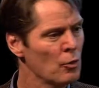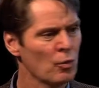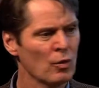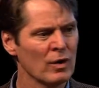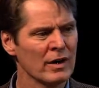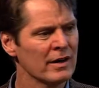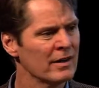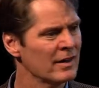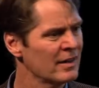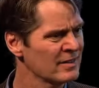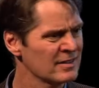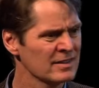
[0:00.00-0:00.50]

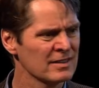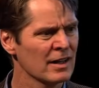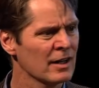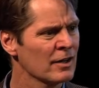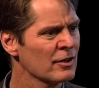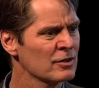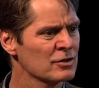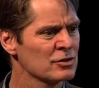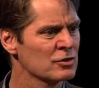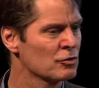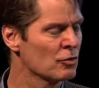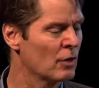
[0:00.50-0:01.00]
That's not
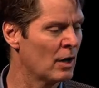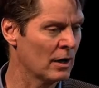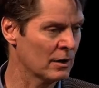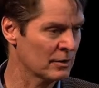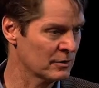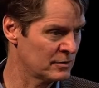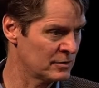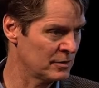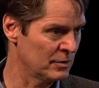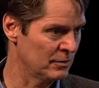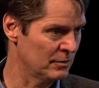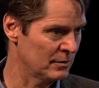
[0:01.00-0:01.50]
our
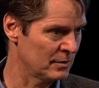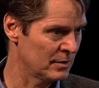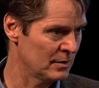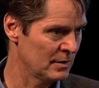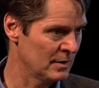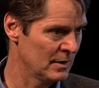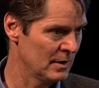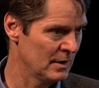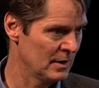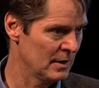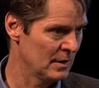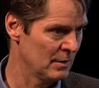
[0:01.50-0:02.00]
strong suit,
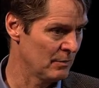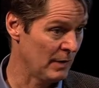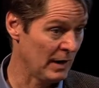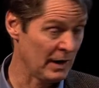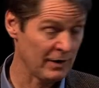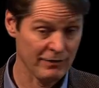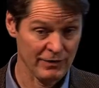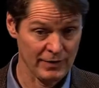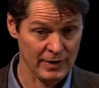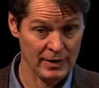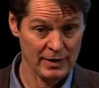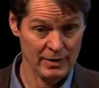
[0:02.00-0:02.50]

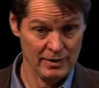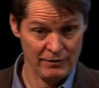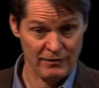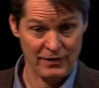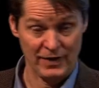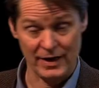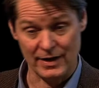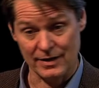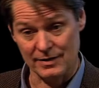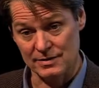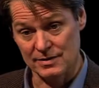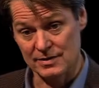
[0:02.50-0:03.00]
right? If
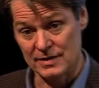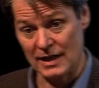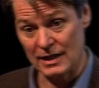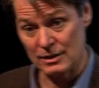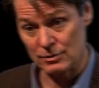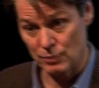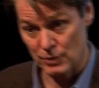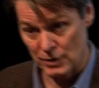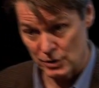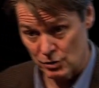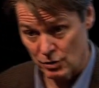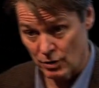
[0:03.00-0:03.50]
I'd
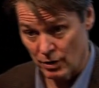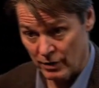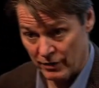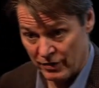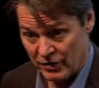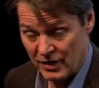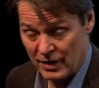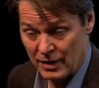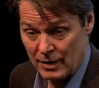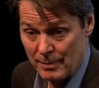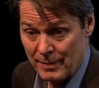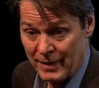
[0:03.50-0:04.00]
assess what you all
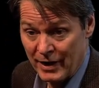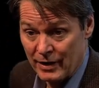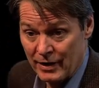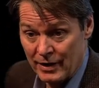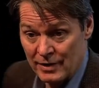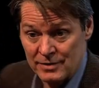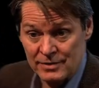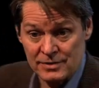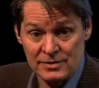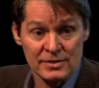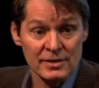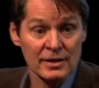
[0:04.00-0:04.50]
think about
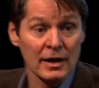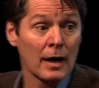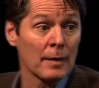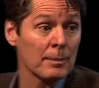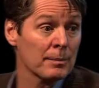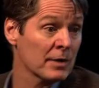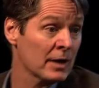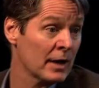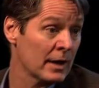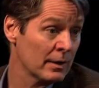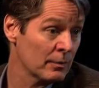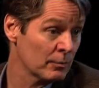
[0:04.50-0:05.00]
at a
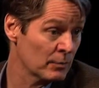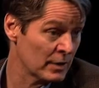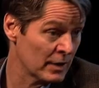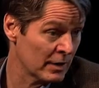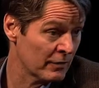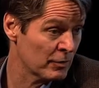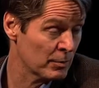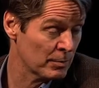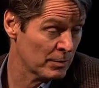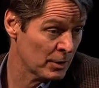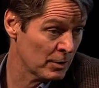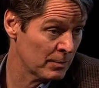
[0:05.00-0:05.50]
stoplight when you
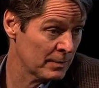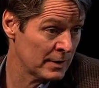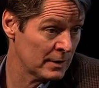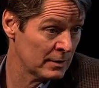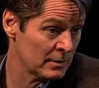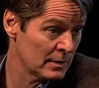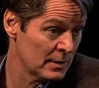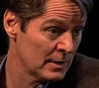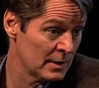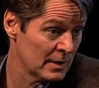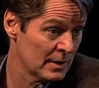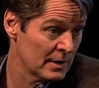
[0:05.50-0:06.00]
have a moment,
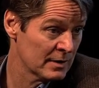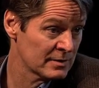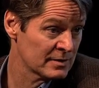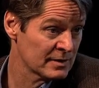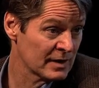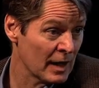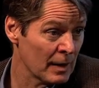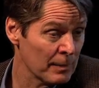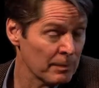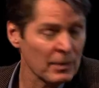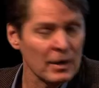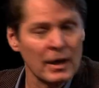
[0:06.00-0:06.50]

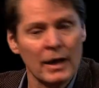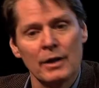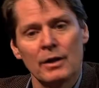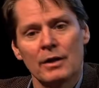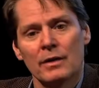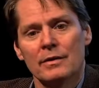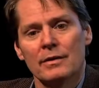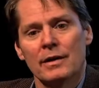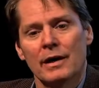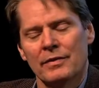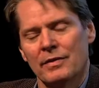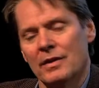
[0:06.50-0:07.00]
stoplight,
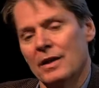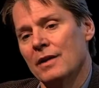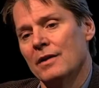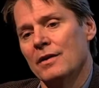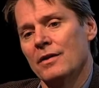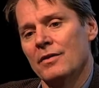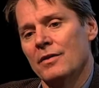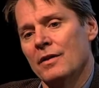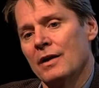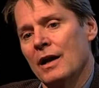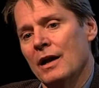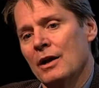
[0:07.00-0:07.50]
at the
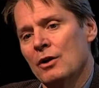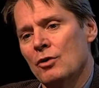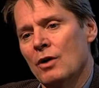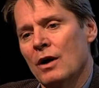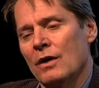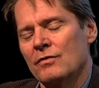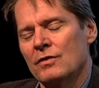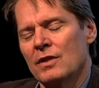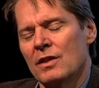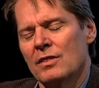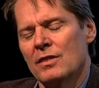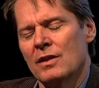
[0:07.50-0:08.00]
end of the day, you're
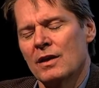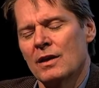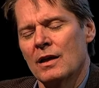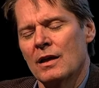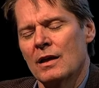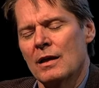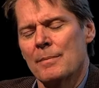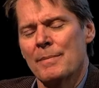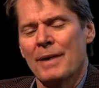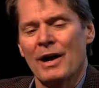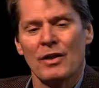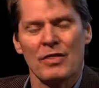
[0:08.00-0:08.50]
often
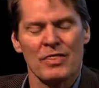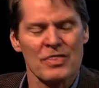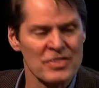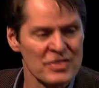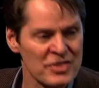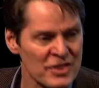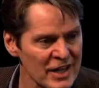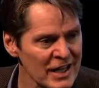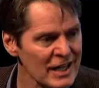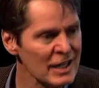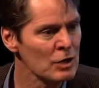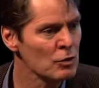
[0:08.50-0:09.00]
thinking about
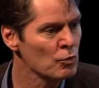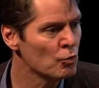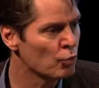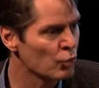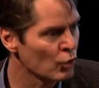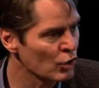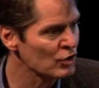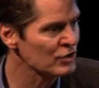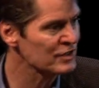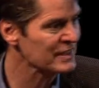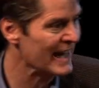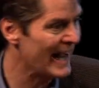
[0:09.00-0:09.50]
the
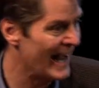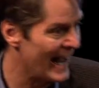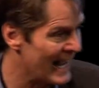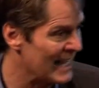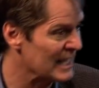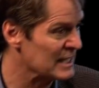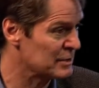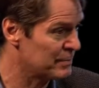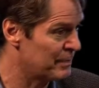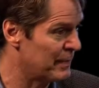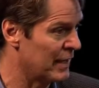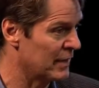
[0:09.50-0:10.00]
worst
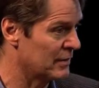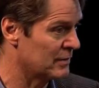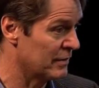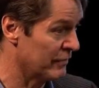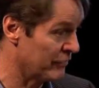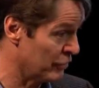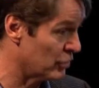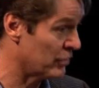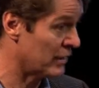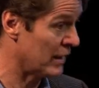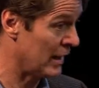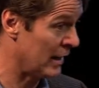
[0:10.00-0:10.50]
aspect
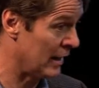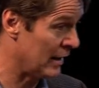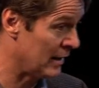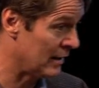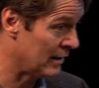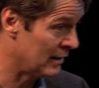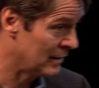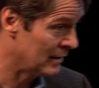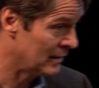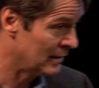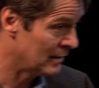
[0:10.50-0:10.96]
of your day.